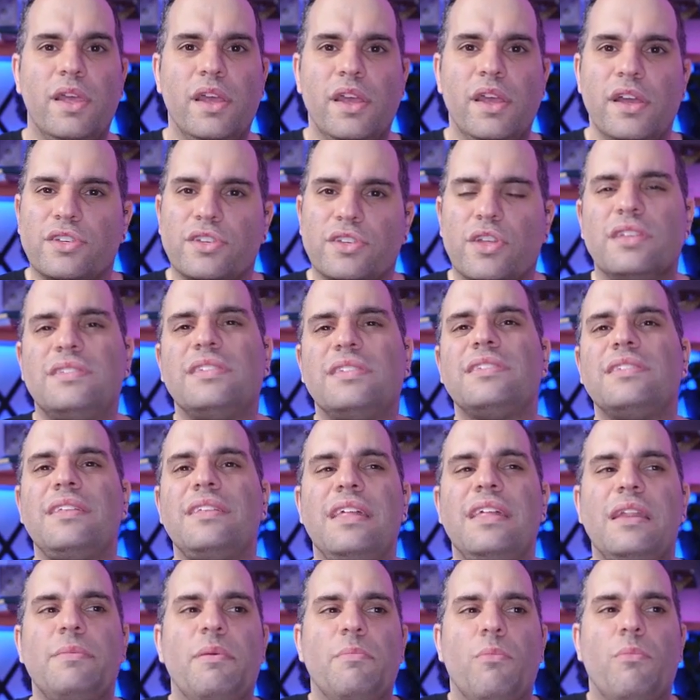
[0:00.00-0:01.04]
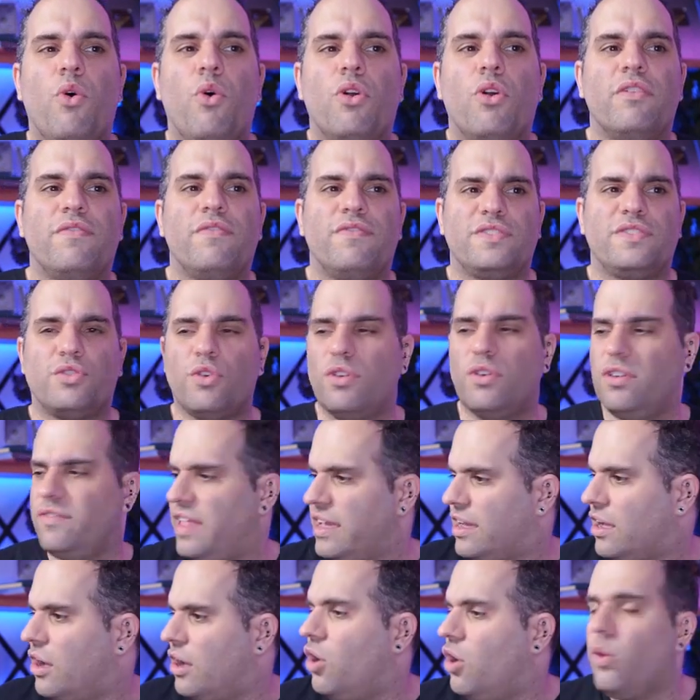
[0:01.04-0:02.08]
So this is a little bit more of sort of
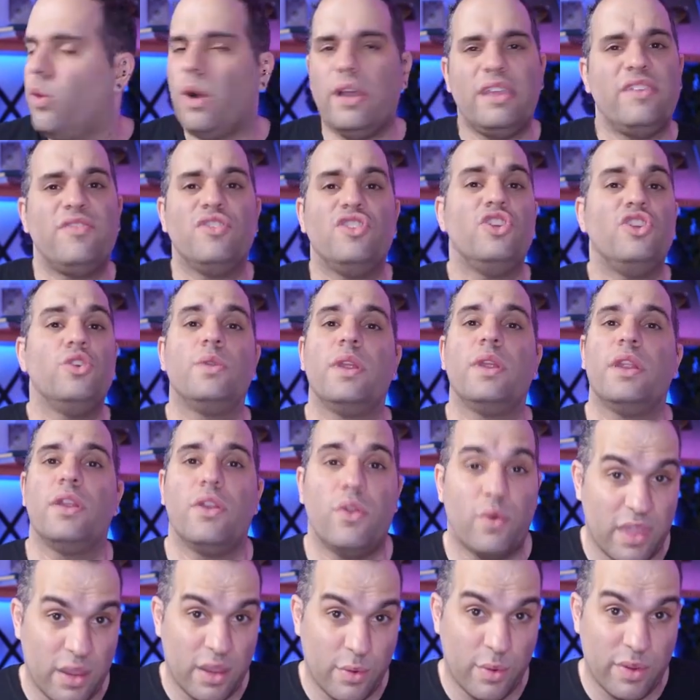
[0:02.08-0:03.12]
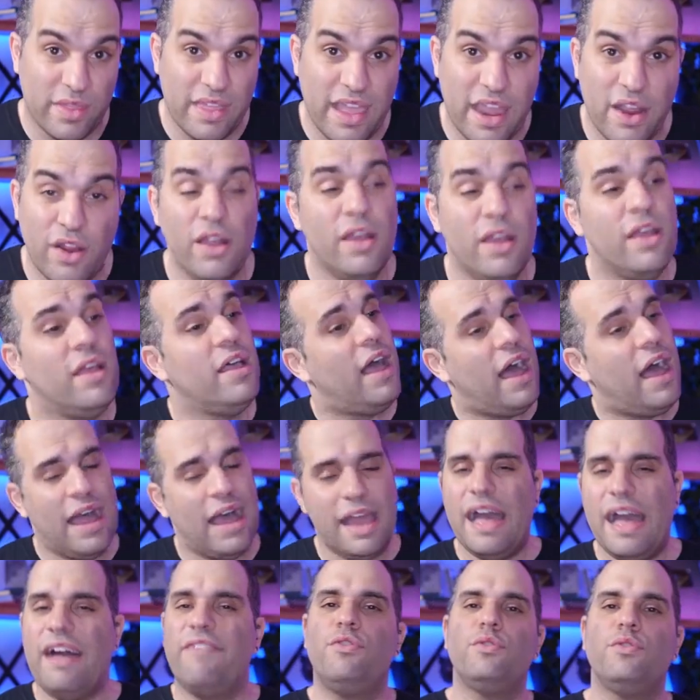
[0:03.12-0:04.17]
like, oh, even you didn't know they were there. I
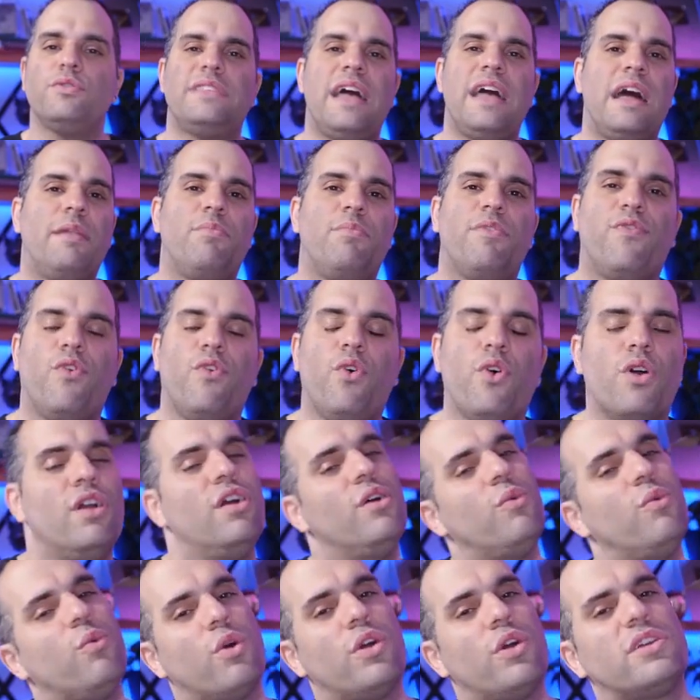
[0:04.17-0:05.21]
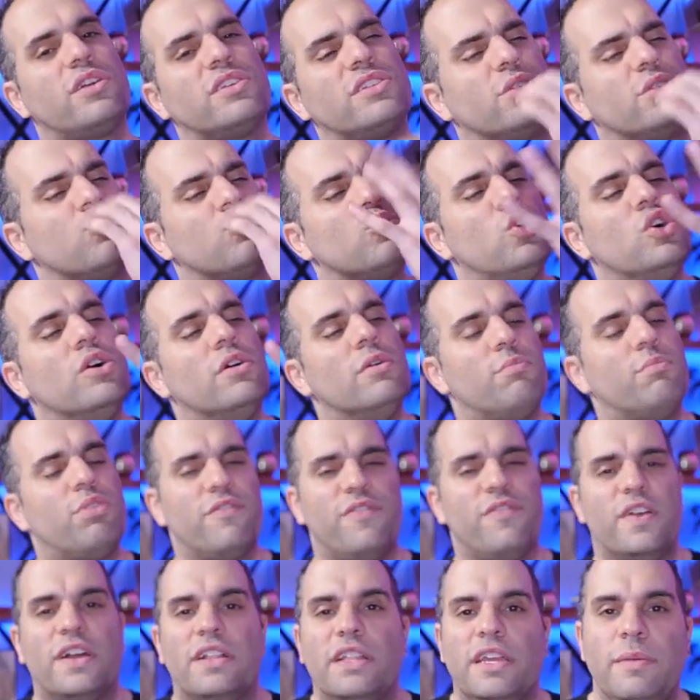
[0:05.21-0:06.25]
have used that before. Works
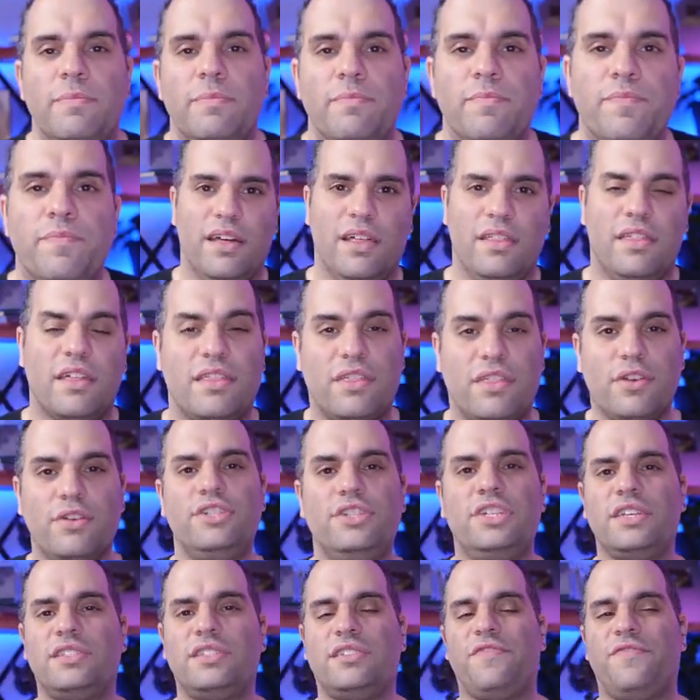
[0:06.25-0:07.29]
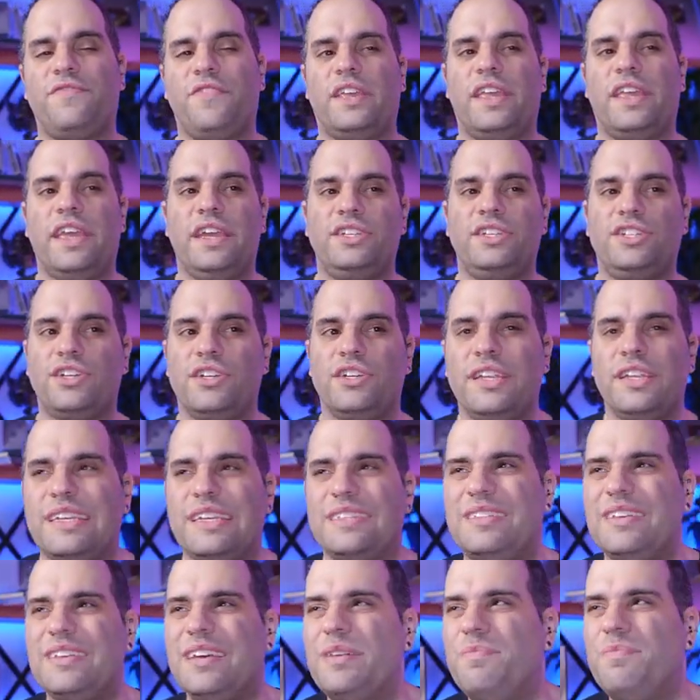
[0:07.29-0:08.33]
perfectly. The third justification
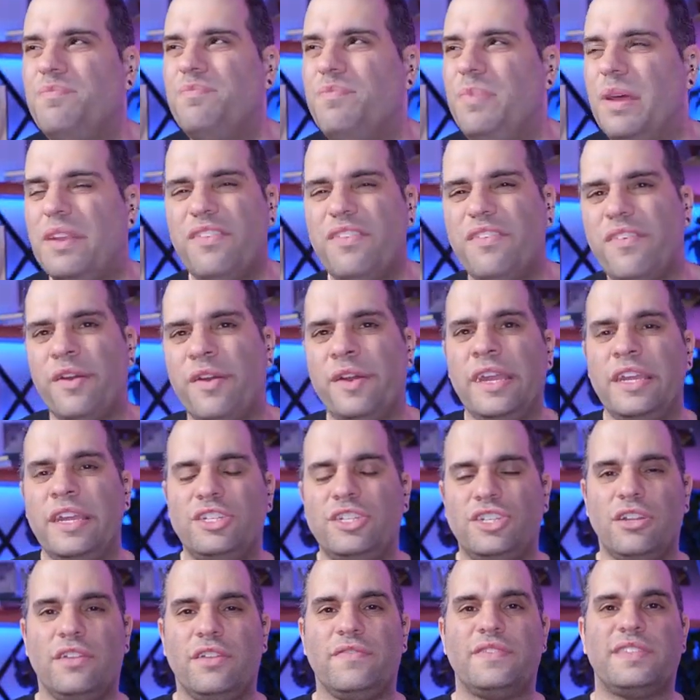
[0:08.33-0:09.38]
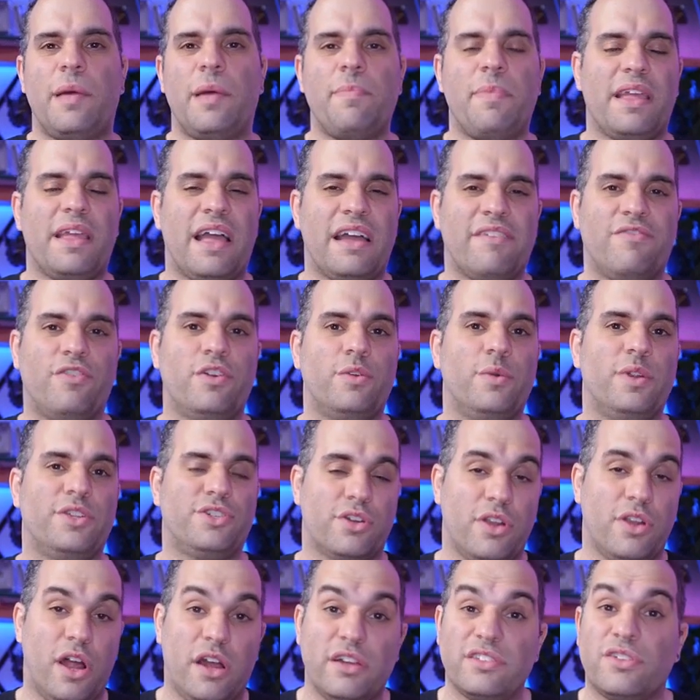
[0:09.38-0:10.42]
is a bit of a variation of something I've heard
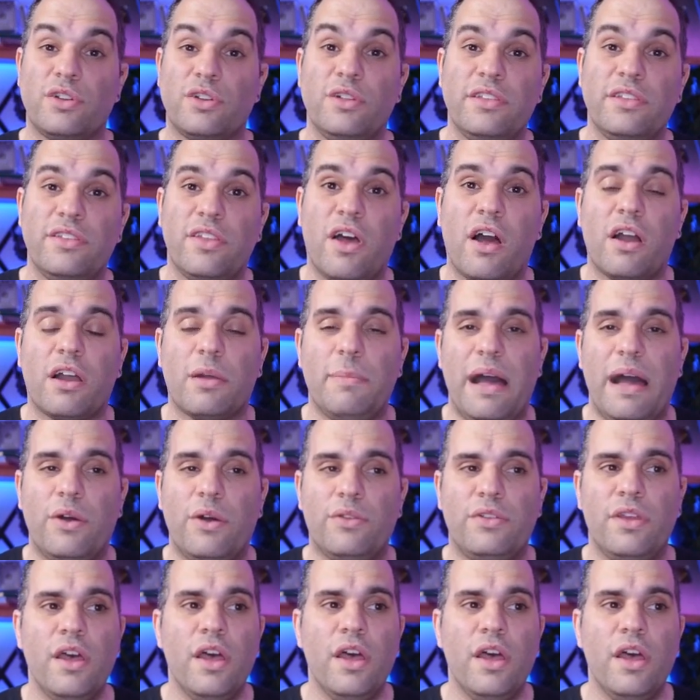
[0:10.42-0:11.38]
Richard Osterlin talk about.